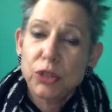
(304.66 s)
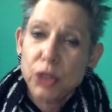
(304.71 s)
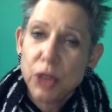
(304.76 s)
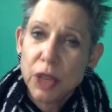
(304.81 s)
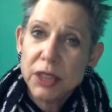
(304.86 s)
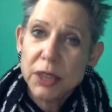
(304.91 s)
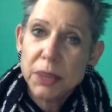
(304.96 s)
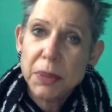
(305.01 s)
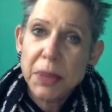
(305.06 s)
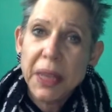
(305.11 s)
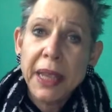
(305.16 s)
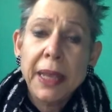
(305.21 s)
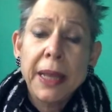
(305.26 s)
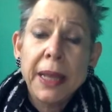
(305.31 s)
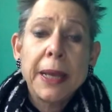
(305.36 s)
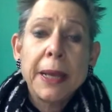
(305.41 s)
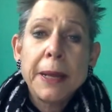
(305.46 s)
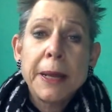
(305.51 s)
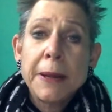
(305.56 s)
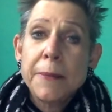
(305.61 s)
trust me,
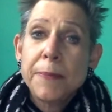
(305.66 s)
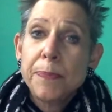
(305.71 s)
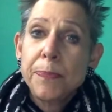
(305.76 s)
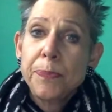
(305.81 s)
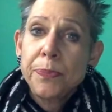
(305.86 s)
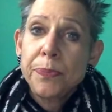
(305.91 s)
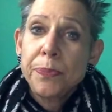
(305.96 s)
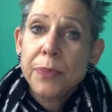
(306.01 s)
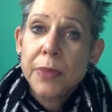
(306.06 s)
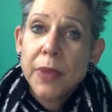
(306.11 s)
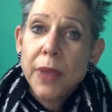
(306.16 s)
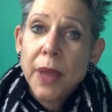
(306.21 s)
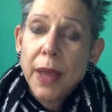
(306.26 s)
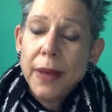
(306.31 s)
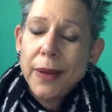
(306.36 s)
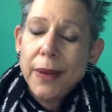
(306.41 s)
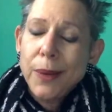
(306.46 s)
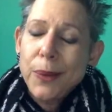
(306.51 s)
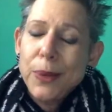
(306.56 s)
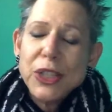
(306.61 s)
I
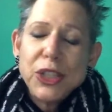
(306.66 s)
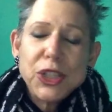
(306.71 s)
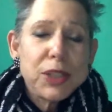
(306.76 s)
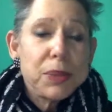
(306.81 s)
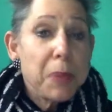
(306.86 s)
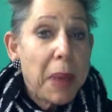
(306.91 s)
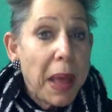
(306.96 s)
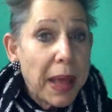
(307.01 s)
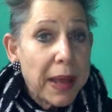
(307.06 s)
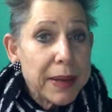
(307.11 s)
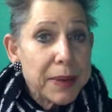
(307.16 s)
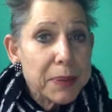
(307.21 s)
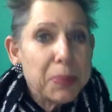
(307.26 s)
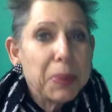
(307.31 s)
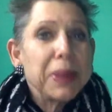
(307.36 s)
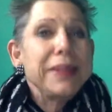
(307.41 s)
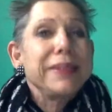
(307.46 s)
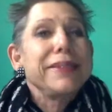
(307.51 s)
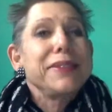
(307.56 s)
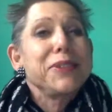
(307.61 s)
know we just met,
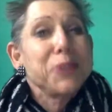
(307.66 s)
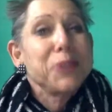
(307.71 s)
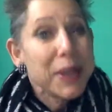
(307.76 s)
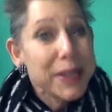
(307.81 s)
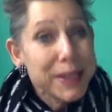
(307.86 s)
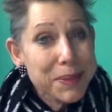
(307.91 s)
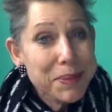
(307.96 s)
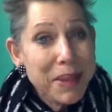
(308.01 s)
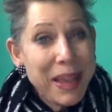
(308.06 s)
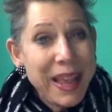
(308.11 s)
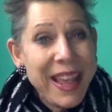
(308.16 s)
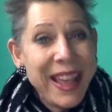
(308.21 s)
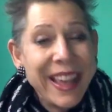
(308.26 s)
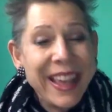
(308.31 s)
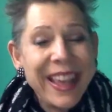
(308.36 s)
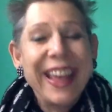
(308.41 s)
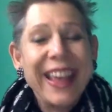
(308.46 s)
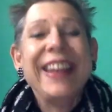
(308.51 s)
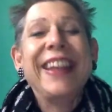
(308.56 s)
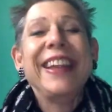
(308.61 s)
but trust me,
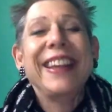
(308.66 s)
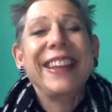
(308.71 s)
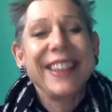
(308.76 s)
and,